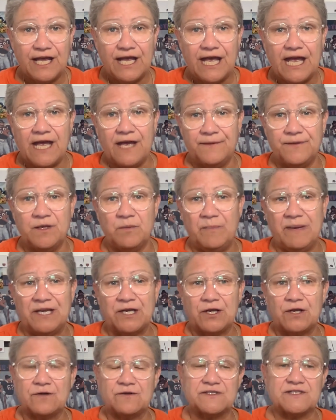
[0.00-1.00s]
and the
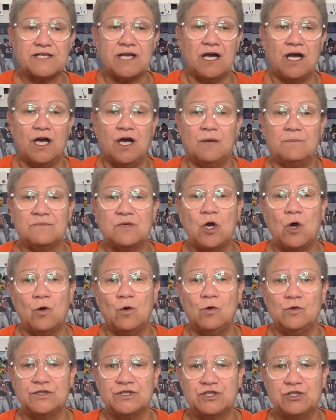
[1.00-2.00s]
Bears
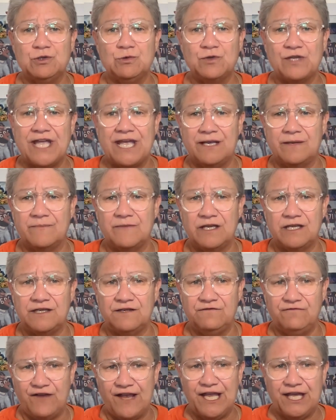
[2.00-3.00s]
hold a 2-game
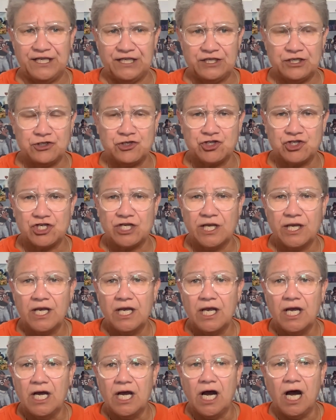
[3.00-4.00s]
advantage.
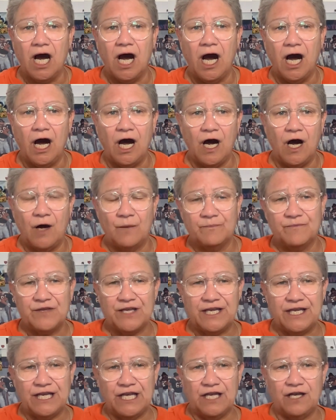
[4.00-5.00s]

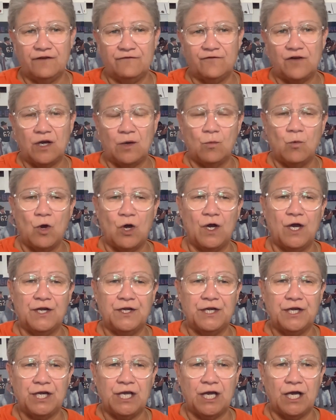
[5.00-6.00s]
They have
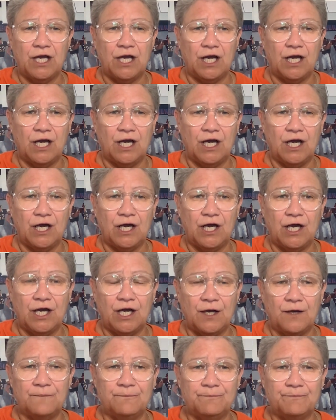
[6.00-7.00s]

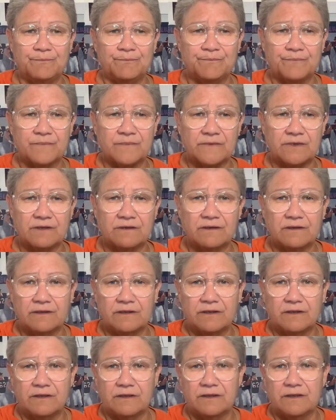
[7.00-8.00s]
won.
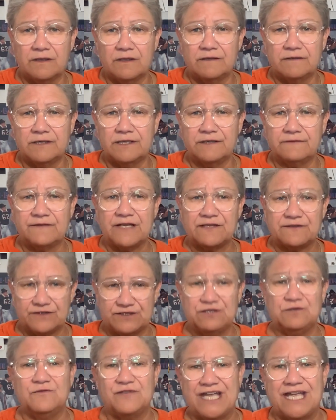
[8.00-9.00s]
They've got the
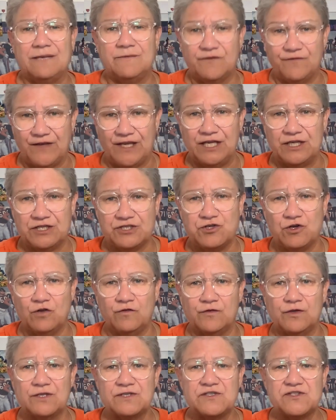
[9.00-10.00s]
2-game advantage
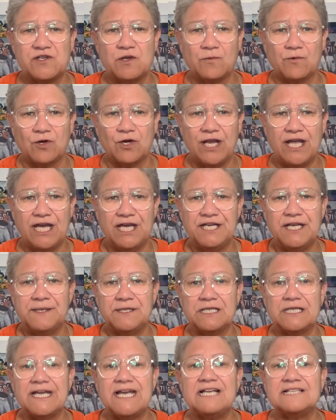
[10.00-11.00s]
over it, so we're ahead. And
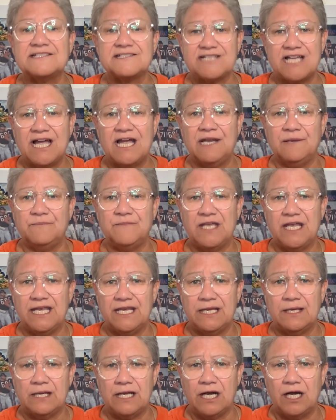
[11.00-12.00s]
the last time
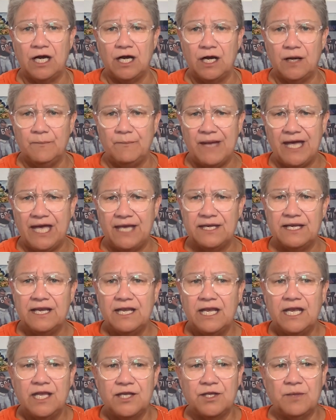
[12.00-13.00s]
they met,
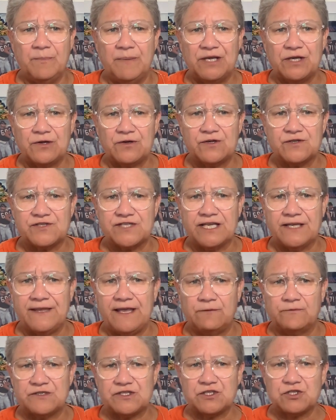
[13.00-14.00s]
the Bears,
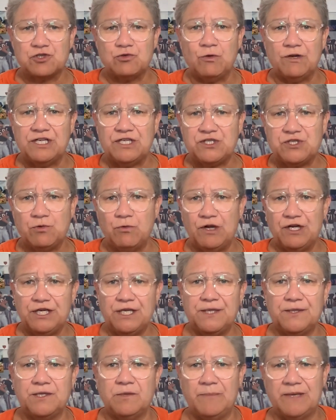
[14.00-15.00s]
that was in
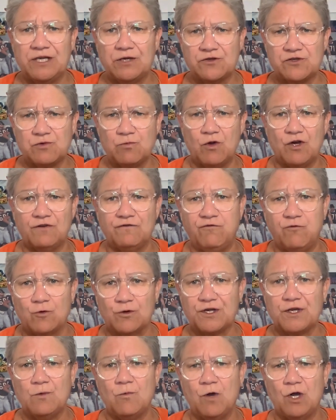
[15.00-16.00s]
2020, and the Bears won
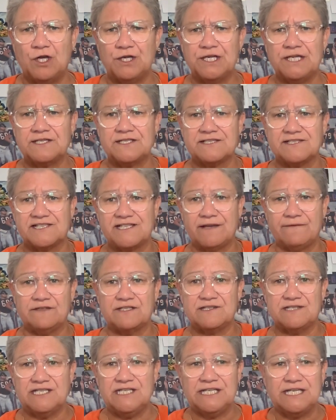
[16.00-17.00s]

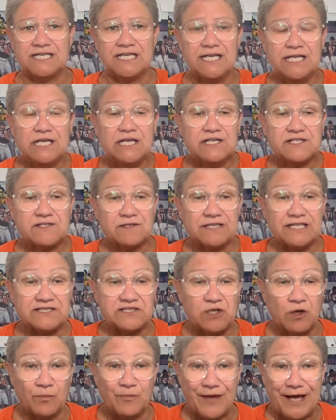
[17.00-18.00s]
41-17. So
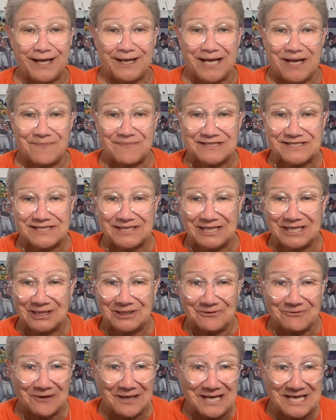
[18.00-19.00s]
let's hope that happens
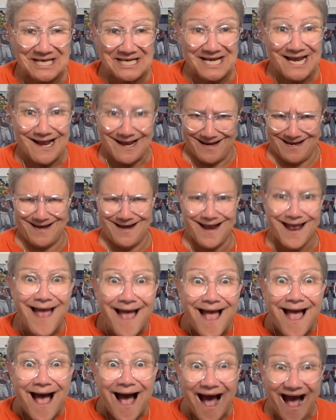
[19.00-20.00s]
again, right?
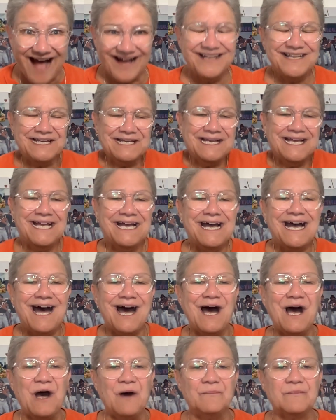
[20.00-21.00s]
Yeah.
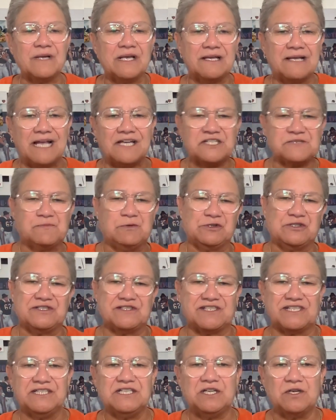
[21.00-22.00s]
I just put
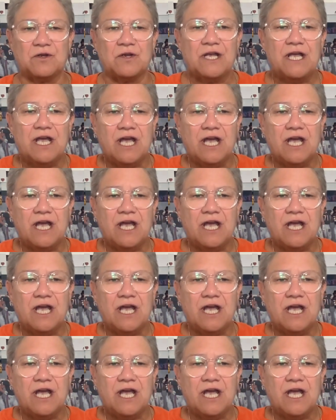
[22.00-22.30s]
this in here.